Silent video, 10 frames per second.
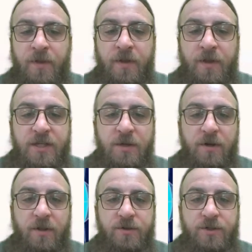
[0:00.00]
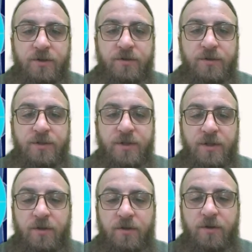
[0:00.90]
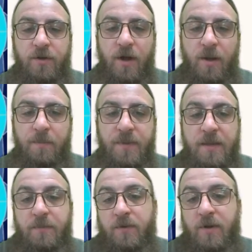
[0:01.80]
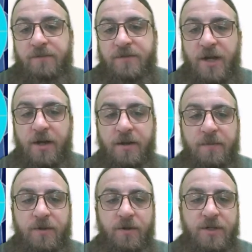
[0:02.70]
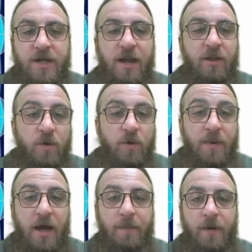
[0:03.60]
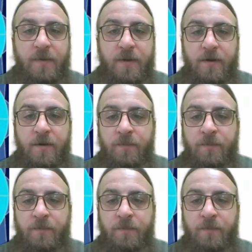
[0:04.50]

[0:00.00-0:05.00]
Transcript: and see what other students and other people have done. Your tile will pop up here,